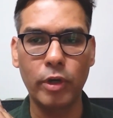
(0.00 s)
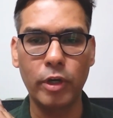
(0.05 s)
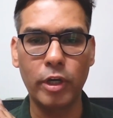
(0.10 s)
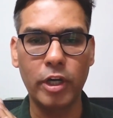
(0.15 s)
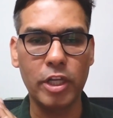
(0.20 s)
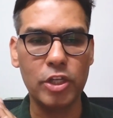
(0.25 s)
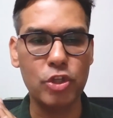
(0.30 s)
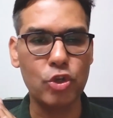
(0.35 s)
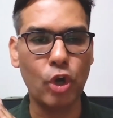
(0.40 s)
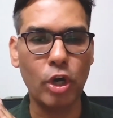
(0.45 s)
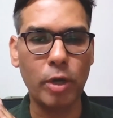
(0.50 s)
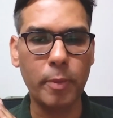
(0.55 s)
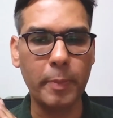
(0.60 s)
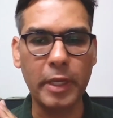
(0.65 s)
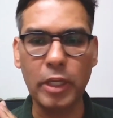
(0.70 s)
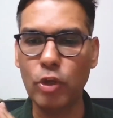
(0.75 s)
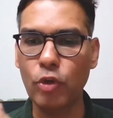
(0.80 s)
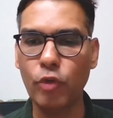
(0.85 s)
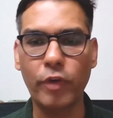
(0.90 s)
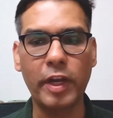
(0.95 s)

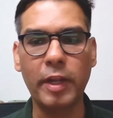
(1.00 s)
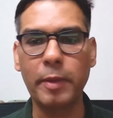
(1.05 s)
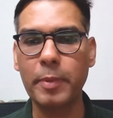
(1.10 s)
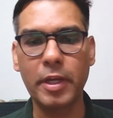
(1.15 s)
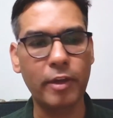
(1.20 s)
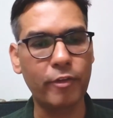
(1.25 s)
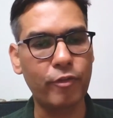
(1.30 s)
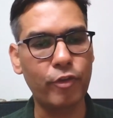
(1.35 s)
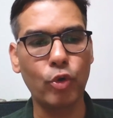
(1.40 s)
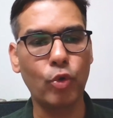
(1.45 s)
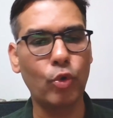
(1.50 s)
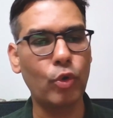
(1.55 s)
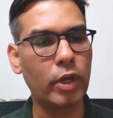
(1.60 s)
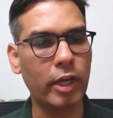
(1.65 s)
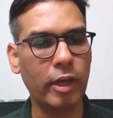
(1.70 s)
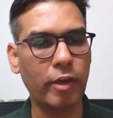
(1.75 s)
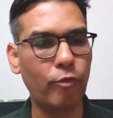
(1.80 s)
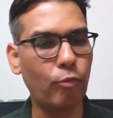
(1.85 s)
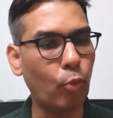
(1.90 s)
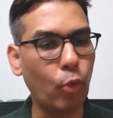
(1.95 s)
very big if you don't
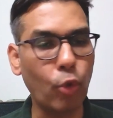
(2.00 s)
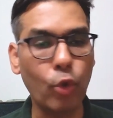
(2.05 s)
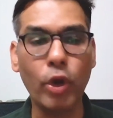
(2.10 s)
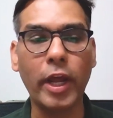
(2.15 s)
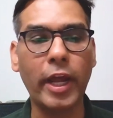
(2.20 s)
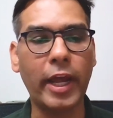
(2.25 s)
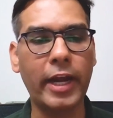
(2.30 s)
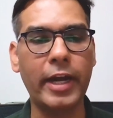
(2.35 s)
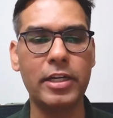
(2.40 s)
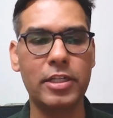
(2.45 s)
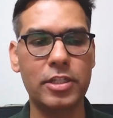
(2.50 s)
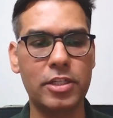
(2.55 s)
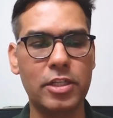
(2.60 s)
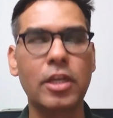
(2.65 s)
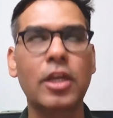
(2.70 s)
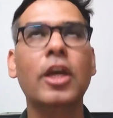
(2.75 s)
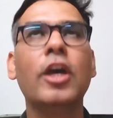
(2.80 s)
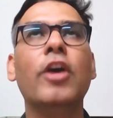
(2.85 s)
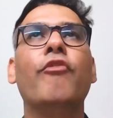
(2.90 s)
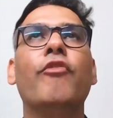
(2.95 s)
have more hands
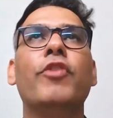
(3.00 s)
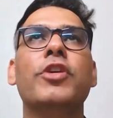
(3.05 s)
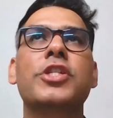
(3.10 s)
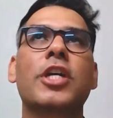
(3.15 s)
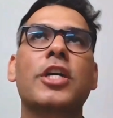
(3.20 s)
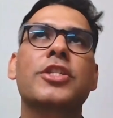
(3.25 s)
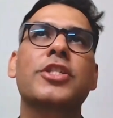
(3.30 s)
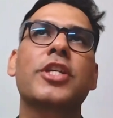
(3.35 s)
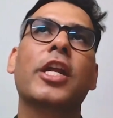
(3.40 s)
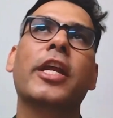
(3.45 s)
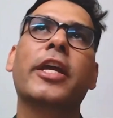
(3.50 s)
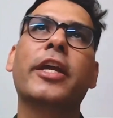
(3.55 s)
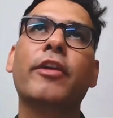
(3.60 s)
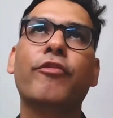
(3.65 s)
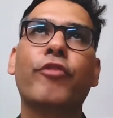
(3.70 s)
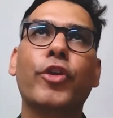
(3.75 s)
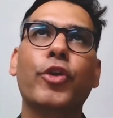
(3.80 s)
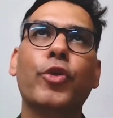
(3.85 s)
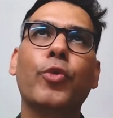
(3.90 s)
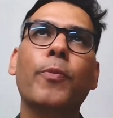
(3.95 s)
which are selling it
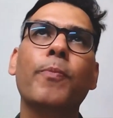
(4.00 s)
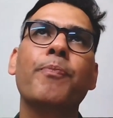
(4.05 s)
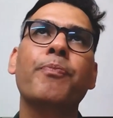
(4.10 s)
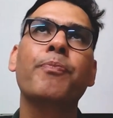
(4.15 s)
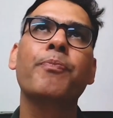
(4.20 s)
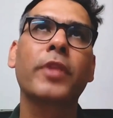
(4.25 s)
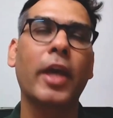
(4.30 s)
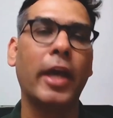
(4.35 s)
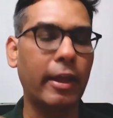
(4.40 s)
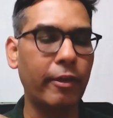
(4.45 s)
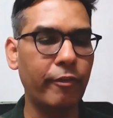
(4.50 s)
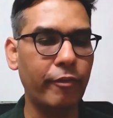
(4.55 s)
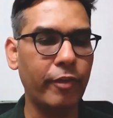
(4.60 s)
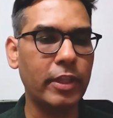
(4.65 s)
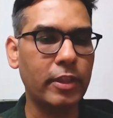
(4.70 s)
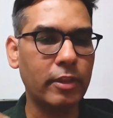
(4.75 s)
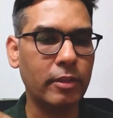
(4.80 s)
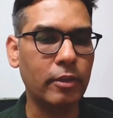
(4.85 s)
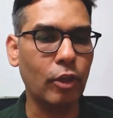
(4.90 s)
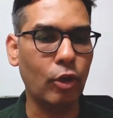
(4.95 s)
for you. And
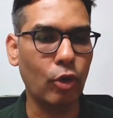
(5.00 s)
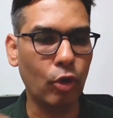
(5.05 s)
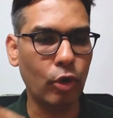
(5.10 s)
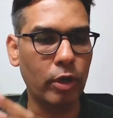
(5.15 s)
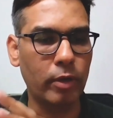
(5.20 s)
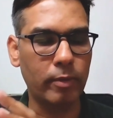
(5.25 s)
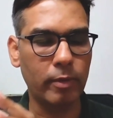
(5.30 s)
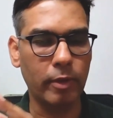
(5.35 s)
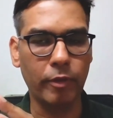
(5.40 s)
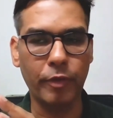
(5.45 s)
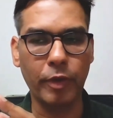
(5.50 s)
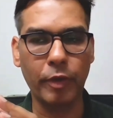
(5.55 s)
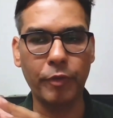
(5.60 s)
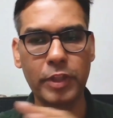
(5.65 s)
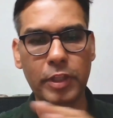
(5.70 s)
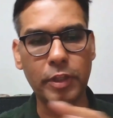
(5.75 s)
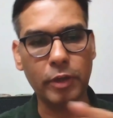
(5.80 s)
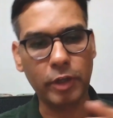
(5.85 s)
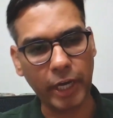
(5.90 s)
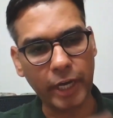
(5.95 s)
with with
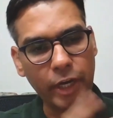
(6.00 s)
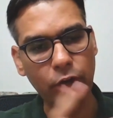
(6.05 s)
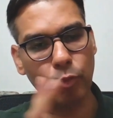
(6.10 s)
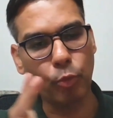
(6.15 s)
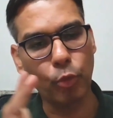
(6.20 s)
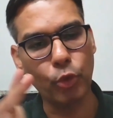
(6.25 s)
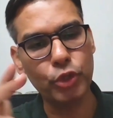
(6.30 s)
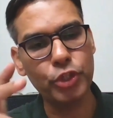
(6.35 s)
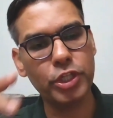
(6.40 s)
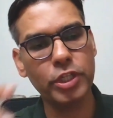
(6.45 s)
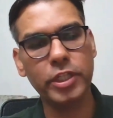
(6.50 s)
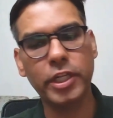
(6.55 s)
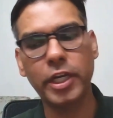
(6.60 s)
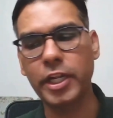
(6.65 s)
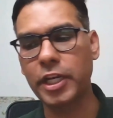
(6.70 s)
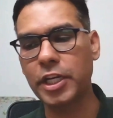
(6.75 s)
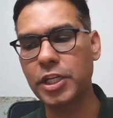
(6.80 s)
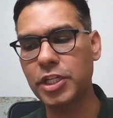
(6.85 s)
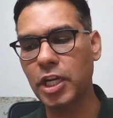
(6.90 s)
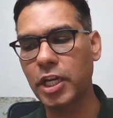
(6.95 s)
the kind of motion that
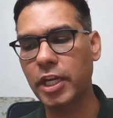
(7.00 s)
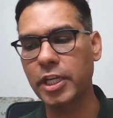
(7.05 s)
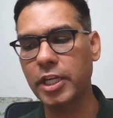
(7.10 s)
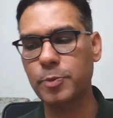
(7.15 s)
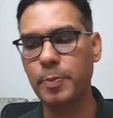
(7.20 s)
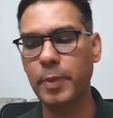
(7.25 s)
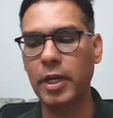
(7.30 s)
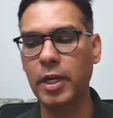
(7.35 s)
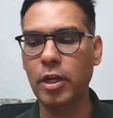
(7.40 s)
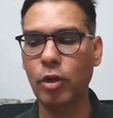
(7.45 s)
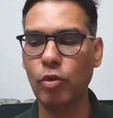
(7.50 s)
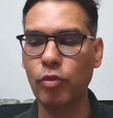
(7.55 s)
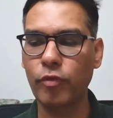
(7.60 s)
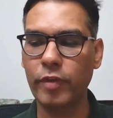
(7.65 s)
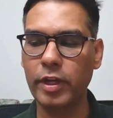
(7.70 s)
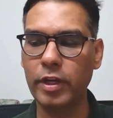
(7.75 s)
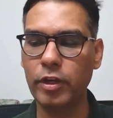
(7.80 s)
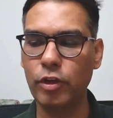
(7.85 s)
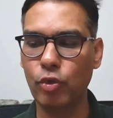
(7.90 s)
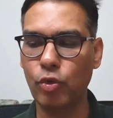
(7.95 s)
initially gets built out
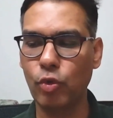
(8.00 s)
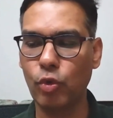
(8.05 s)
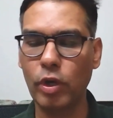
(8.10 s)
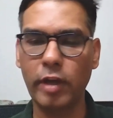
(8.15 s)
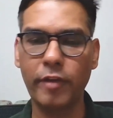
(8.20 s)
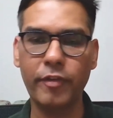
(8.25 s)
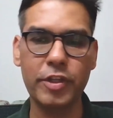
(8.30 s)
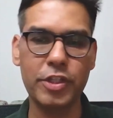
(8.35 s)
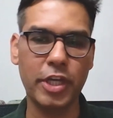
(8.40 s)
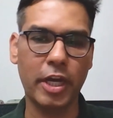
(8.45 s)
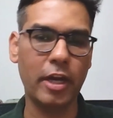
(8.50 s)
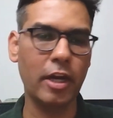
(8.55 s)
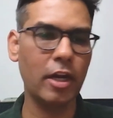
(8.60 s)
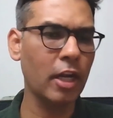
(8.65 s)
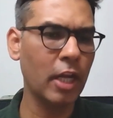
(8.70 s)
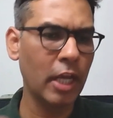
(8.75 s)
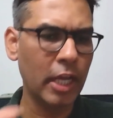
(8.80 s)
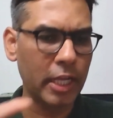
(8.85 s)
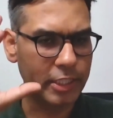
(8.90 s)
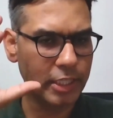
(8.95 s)
when you don't have a channel,
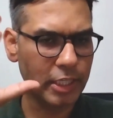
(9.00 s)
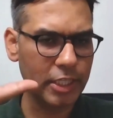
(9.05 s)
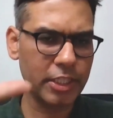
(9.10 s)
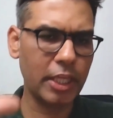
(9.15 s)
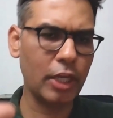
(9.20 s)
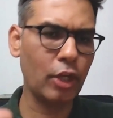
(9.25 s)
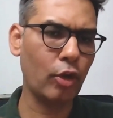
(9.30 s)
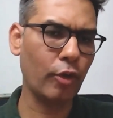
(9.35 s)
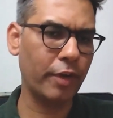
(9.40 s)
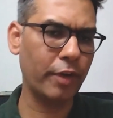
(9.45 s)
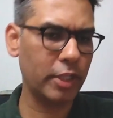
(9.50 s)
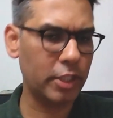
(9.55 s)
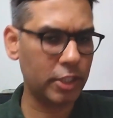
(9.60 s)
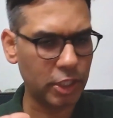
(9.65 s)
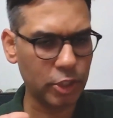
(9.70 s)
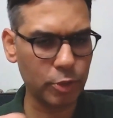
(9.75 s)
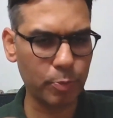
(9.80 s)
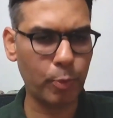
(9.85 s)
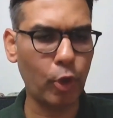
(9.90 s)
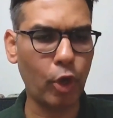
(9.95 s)
just think of it. It's
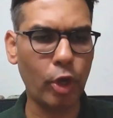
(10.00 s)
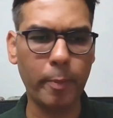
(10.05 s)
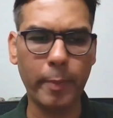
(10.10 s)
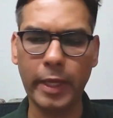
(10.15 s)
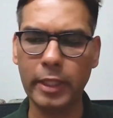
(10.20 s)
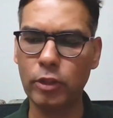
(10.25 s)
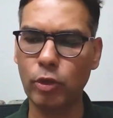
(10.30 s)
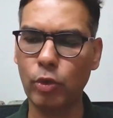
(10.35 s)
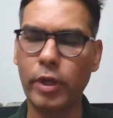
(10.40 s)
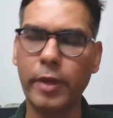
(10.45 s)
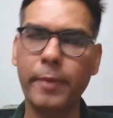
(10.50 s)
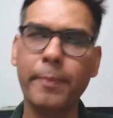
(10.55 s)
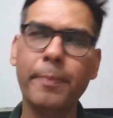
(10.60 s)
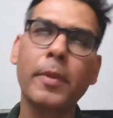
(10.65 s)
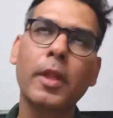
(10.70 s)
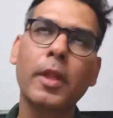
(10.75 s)
just pure math, okay?